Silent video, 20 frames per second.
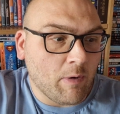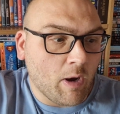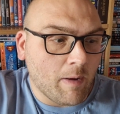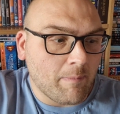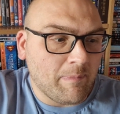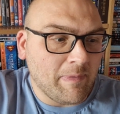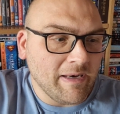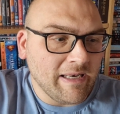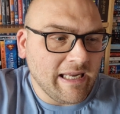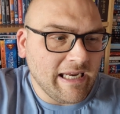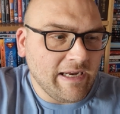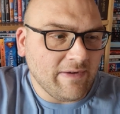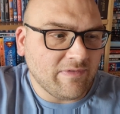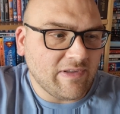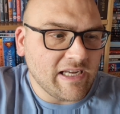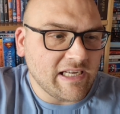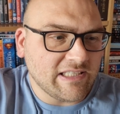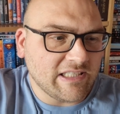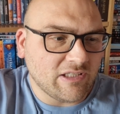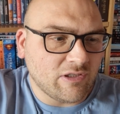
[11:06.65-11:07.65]
but I
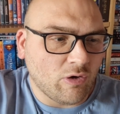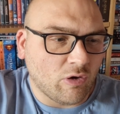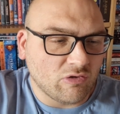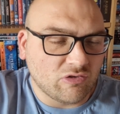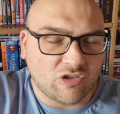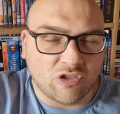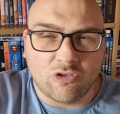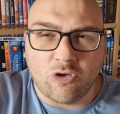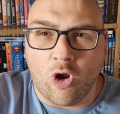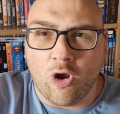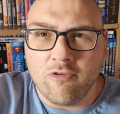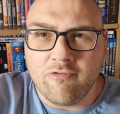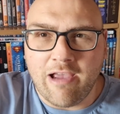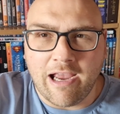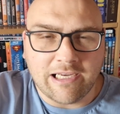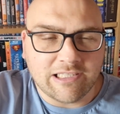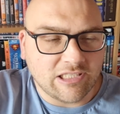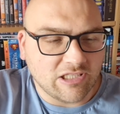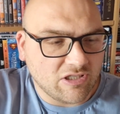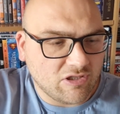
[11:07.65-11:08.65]
believe these are the
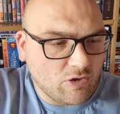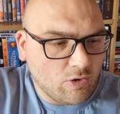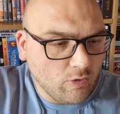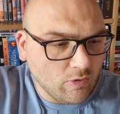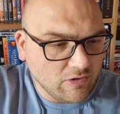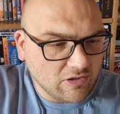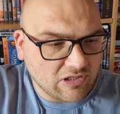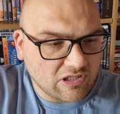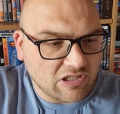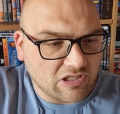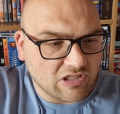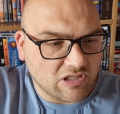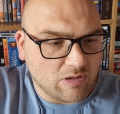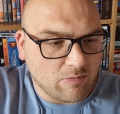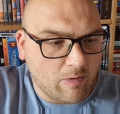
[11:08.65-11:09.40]
director's cuts,